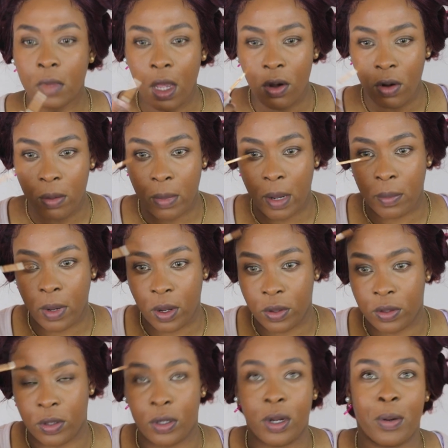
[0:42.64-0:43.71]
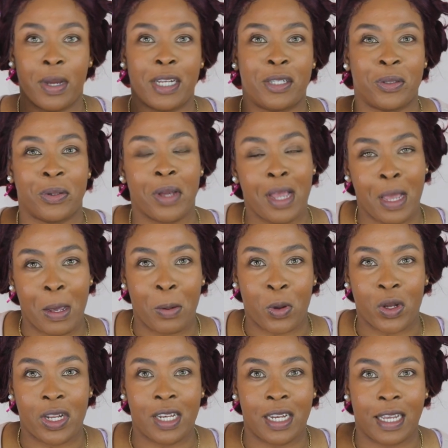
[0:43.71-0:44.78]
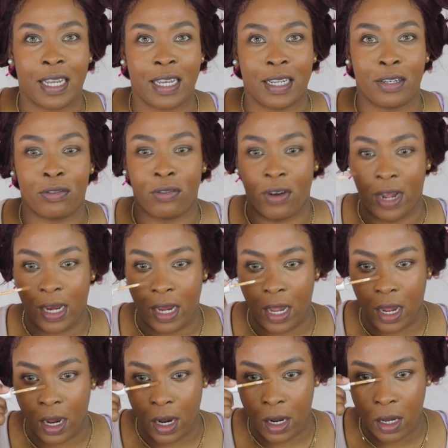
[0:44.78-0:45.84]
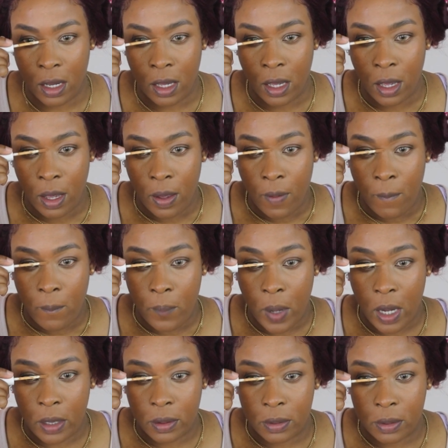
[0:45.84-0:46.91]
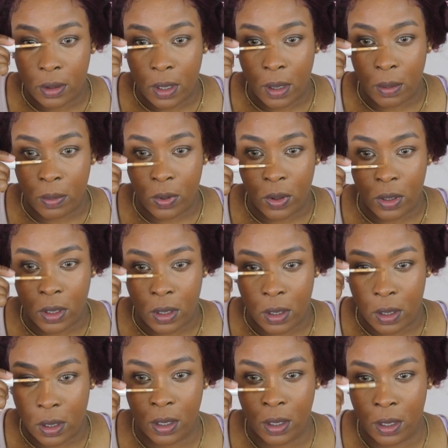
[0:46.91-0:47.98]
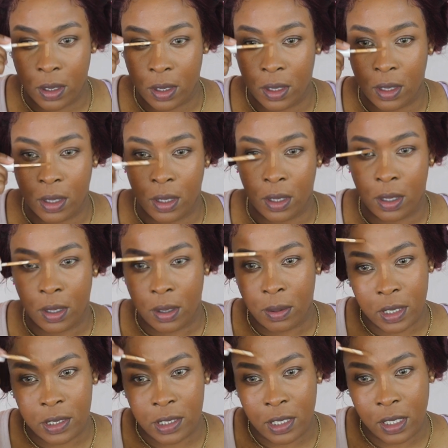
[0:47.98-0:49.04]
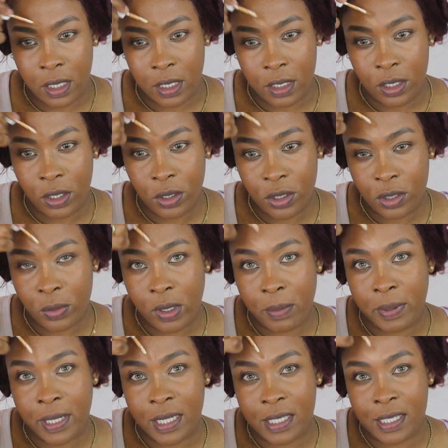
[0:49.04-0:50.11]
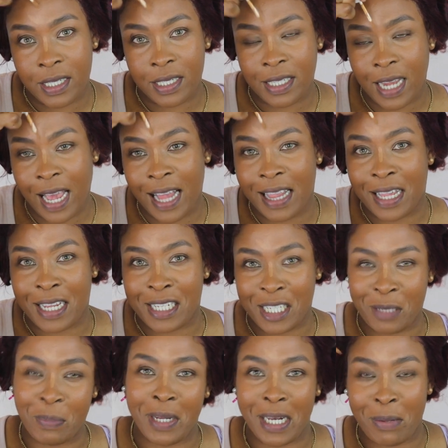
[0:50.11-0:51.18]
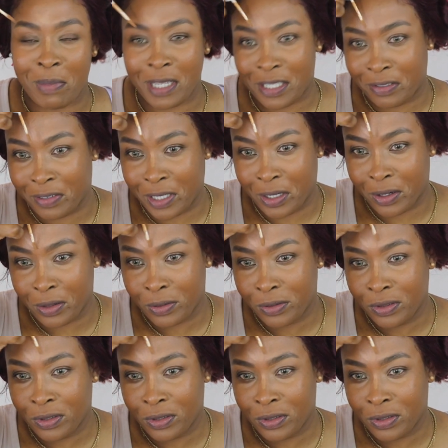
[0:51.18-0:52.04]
around my mouth, you know I do. I'm gonna link it right here, but I'm gonna put concealer in the usual places and then speed up this video.